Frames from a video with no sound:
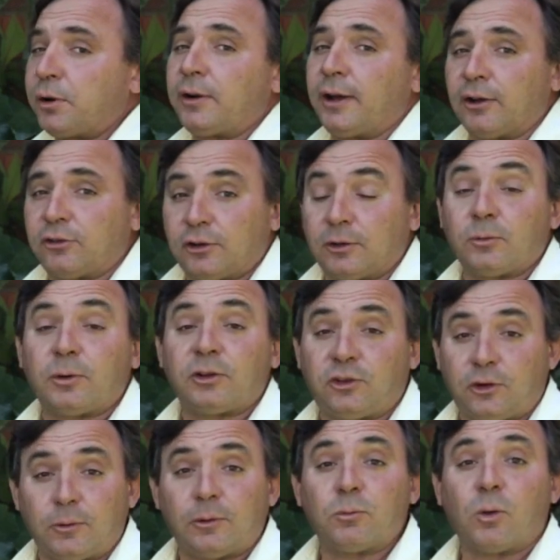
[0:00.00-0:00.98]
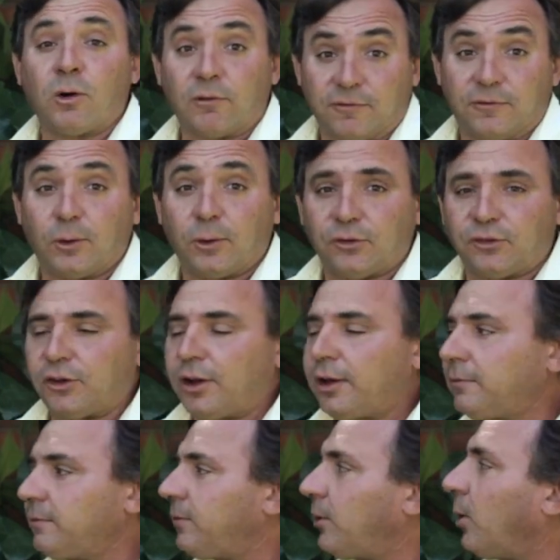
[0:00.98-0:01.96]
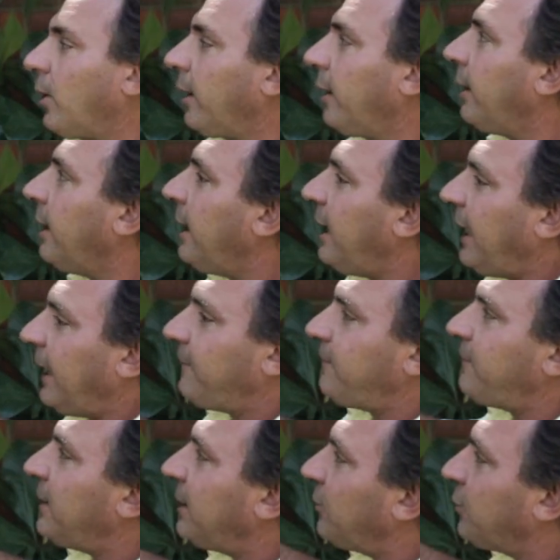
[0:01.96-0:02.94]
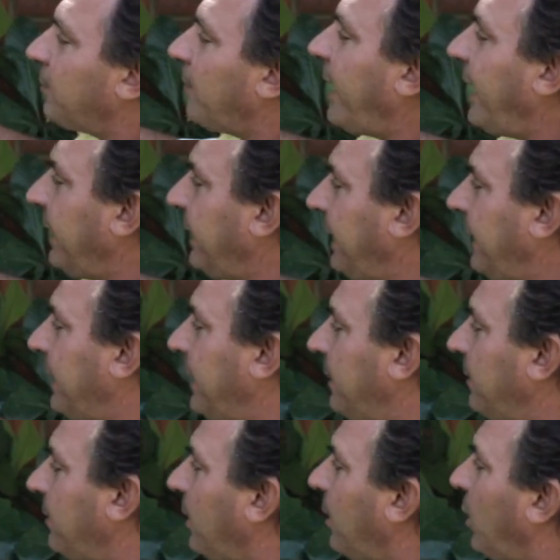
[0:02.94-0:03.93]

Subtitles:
production, which you would want full sun for, it fits right in